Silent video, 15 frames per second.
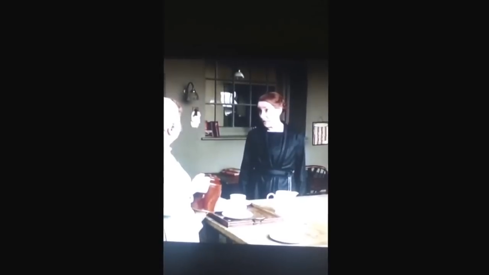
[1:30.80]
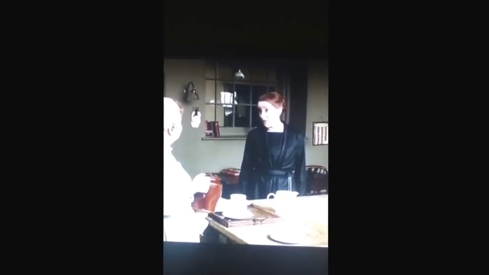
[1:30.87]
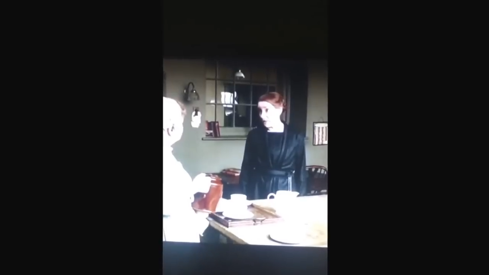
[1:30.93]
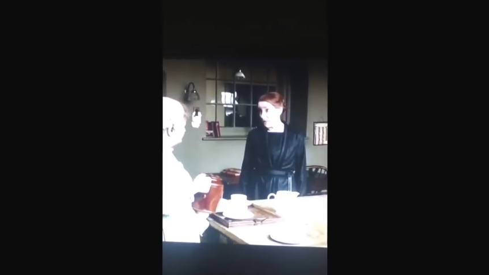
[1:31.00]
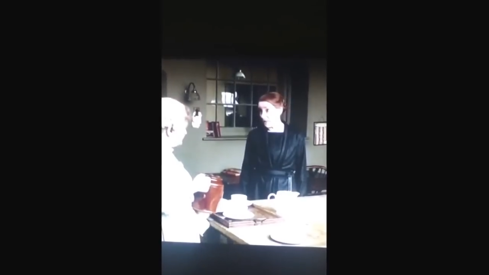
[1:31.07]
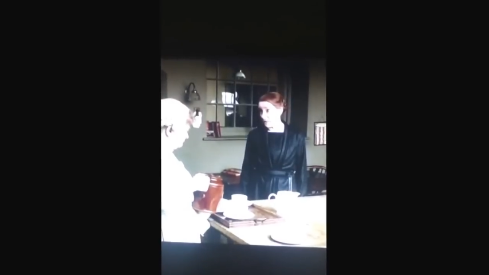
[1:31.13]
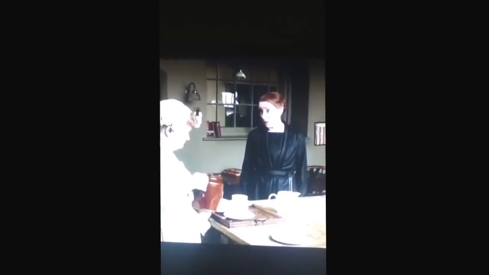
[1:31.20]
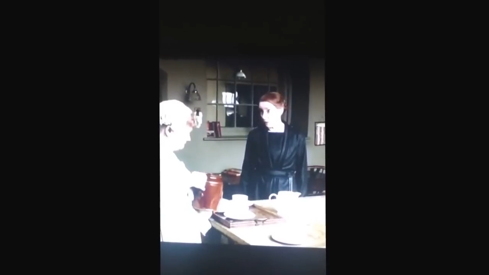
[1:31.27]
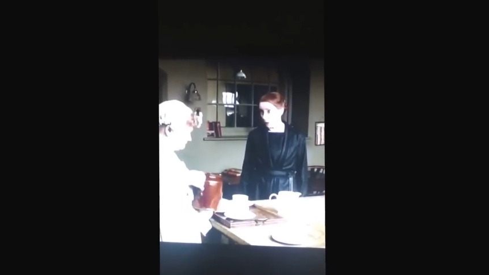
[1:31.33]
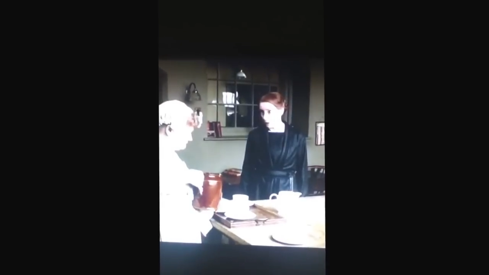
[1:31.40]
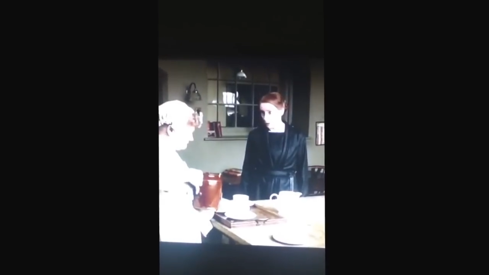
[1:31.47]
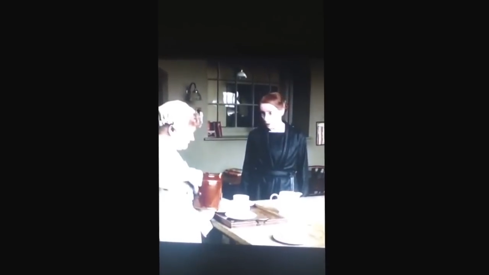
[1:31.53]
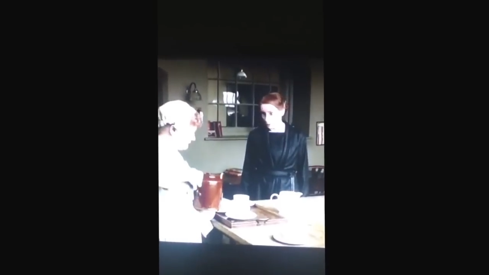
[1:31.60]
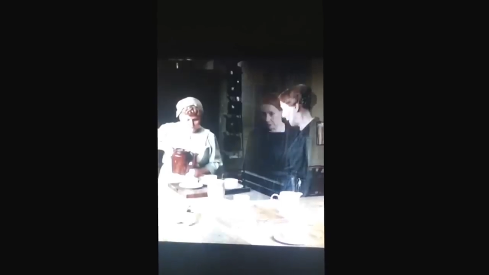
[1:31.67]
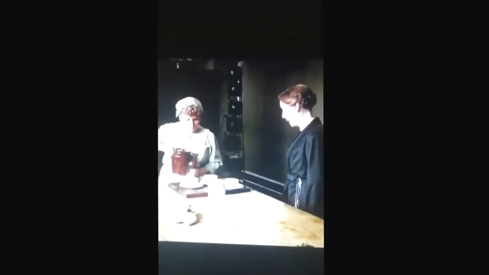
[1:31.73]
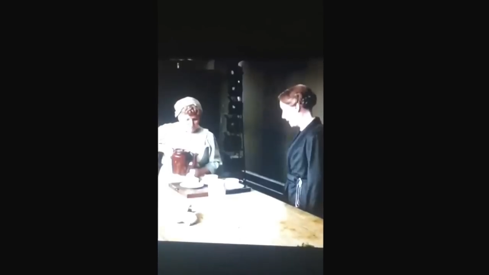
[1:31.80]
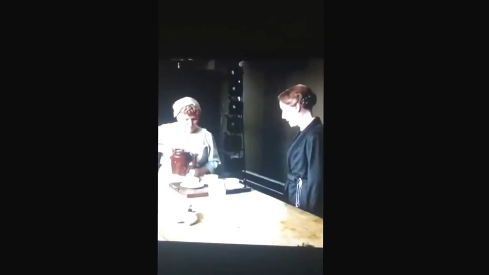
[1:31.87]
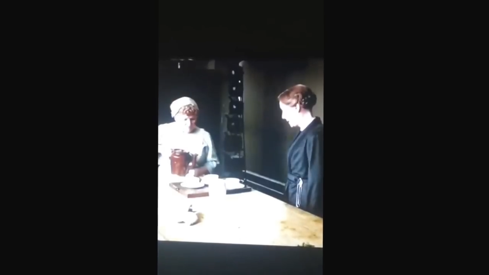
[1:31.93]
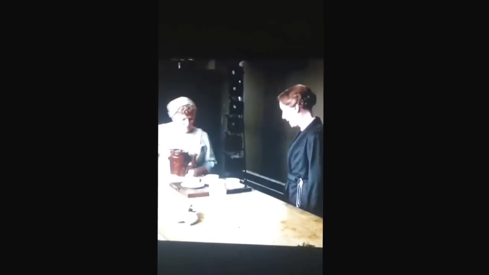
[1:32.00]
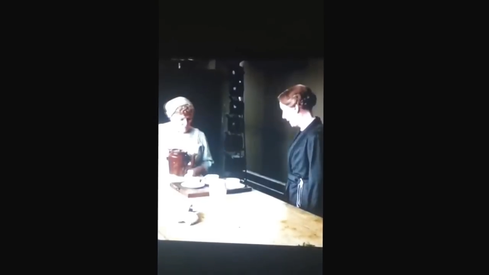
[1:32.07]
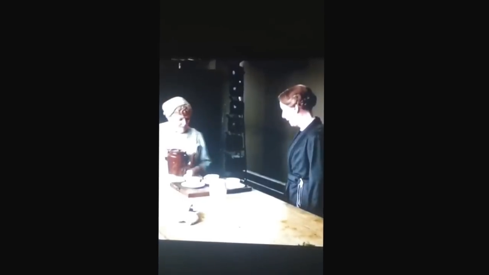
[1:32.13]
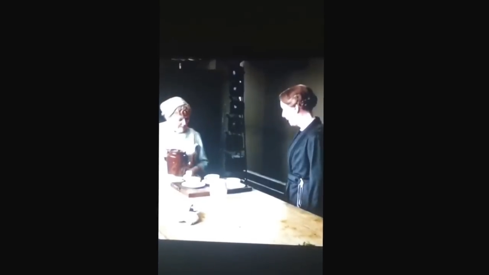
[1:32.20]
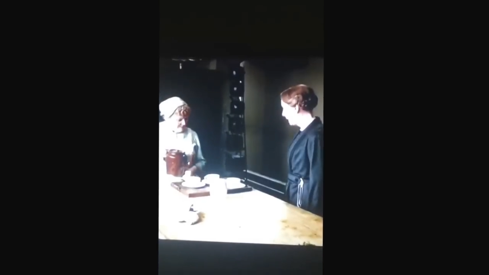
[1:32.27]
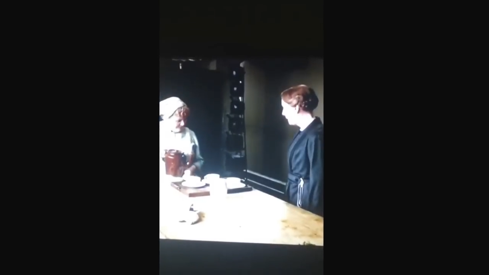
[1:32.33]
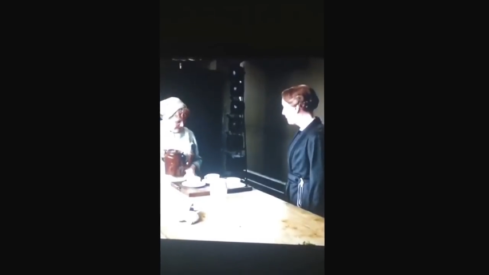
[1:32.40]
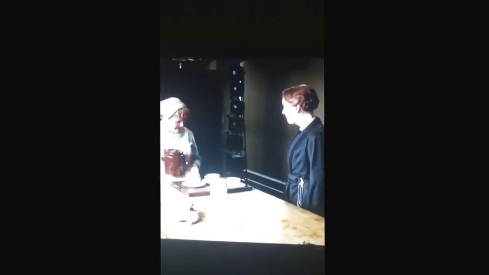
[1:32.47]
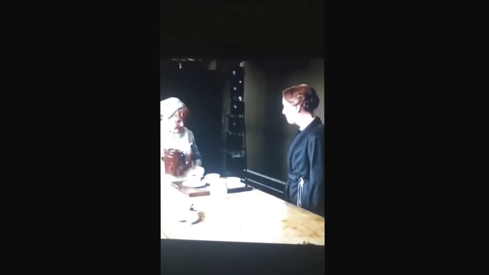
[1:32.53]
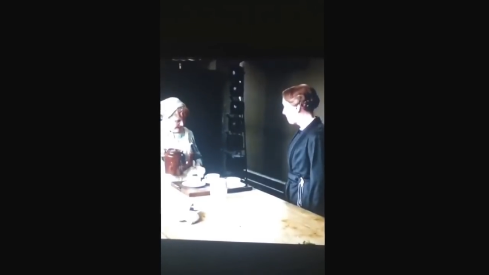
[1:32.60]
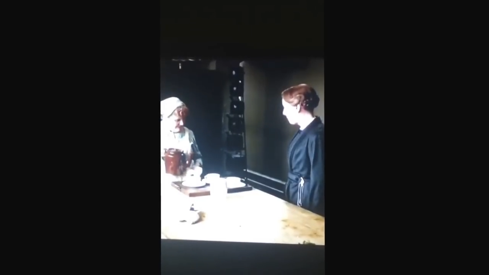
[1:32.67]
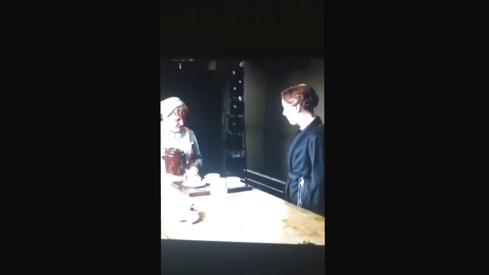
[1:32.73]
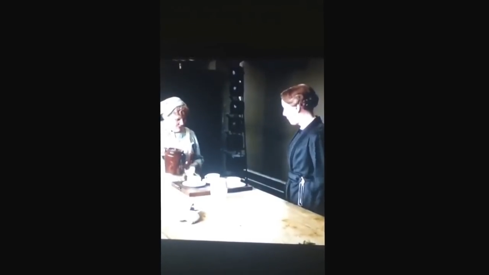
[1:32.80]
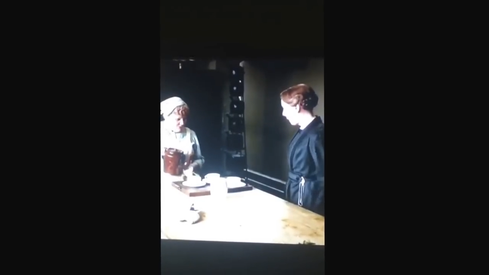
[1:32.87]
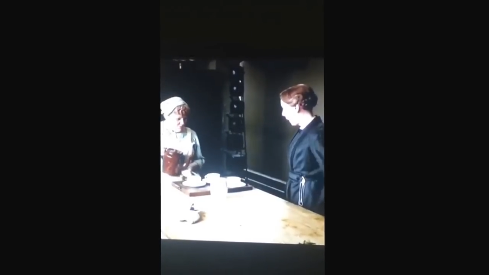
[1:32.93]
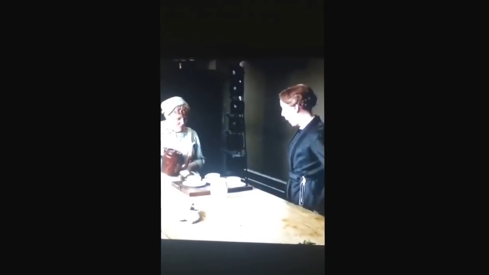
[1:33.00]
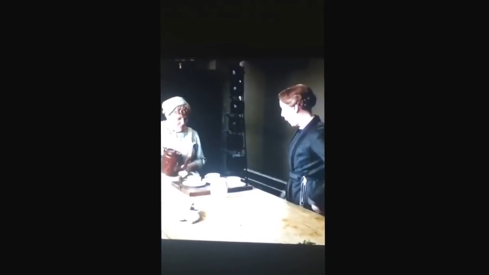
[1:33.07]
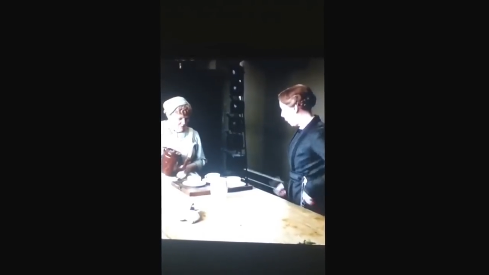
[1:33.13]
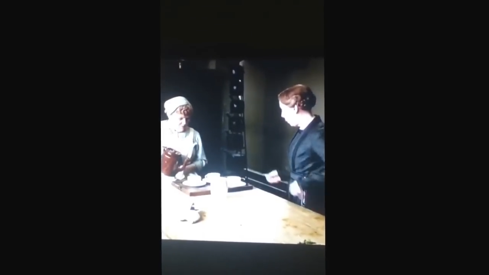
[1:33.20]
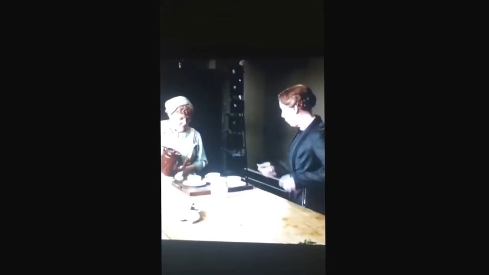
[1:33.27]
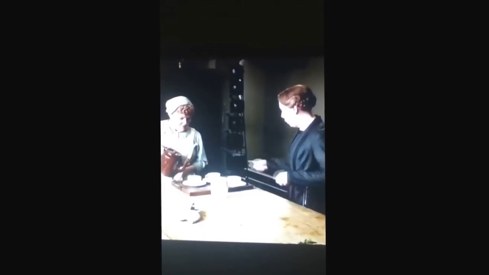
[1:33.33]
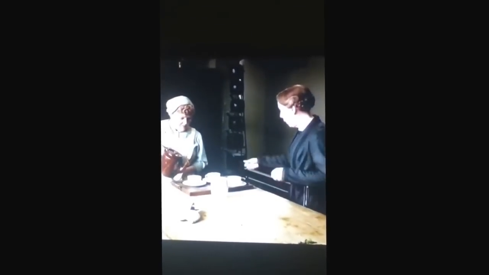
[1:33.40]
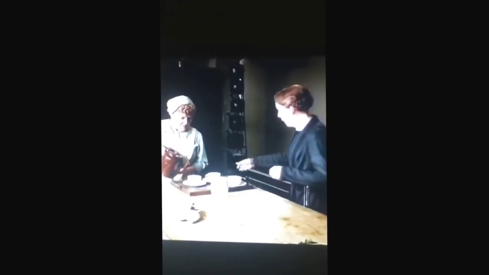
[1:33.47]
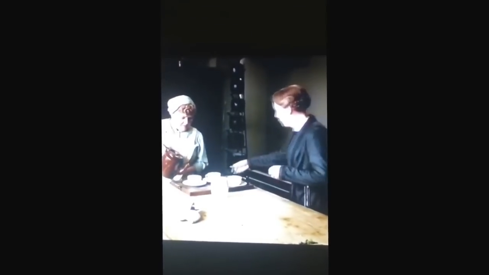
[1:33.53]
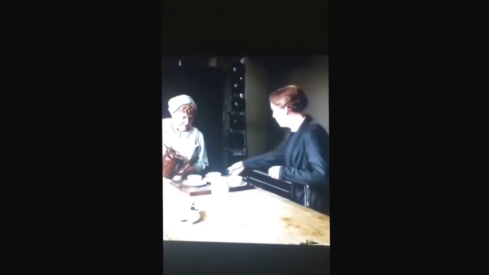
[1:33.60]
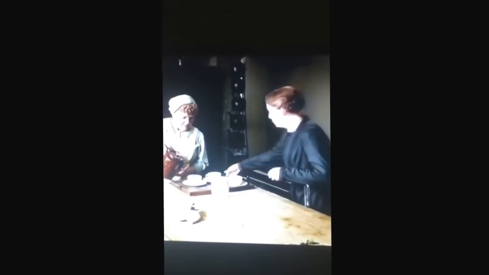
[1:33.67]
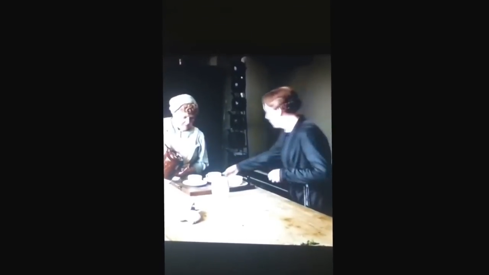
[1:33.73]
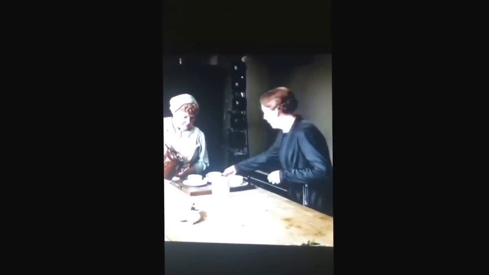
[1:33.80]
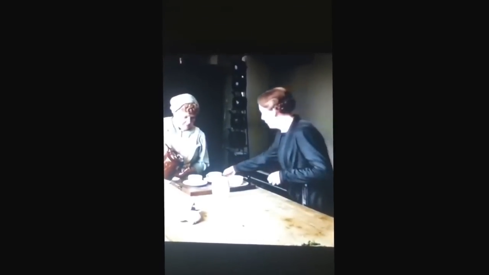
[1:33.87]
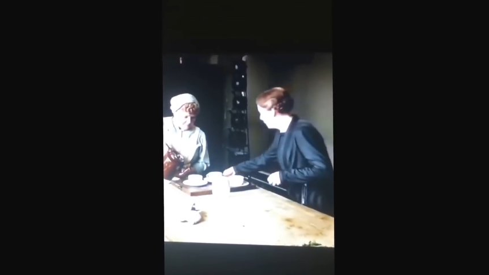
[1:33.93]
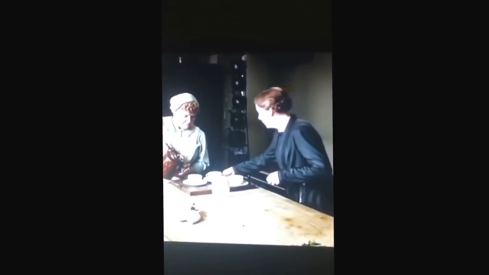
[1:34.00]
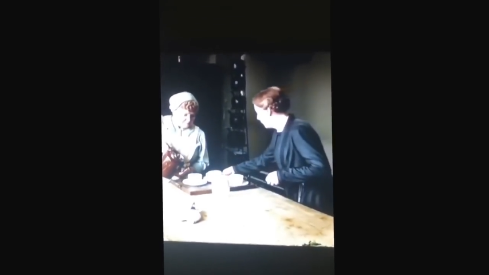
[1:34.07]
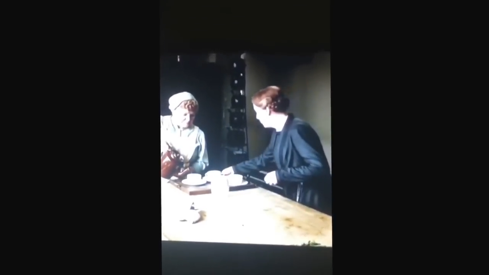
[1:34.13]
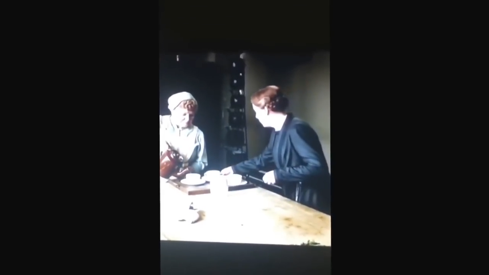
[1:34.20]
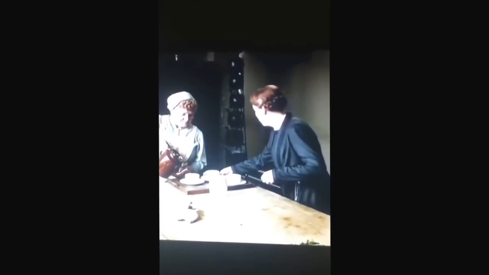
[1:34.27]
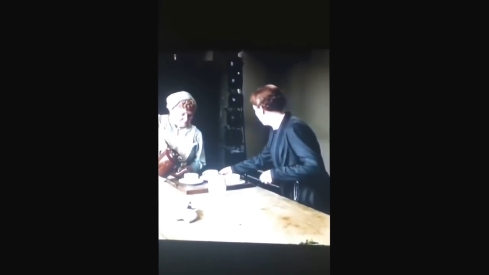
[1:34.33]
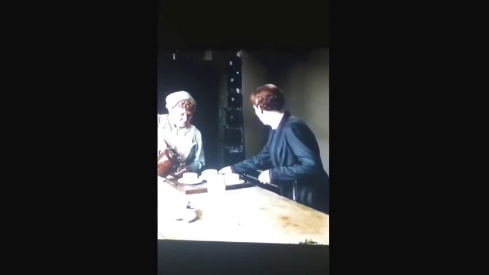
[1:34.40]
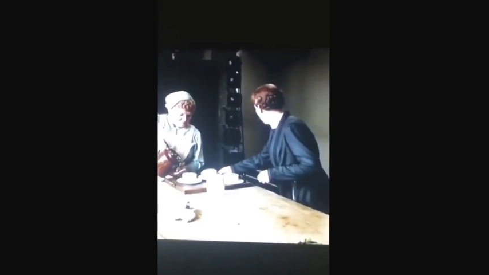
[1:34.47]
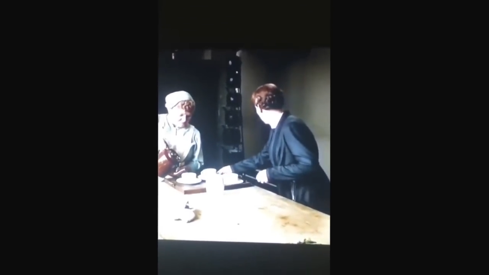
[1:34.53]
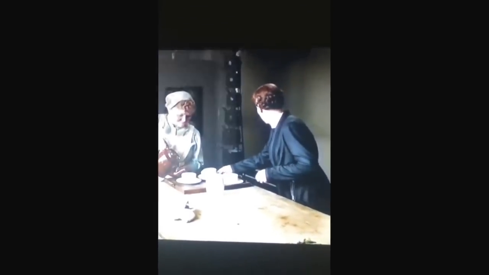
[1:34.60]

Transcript: [unreadable: no face in view]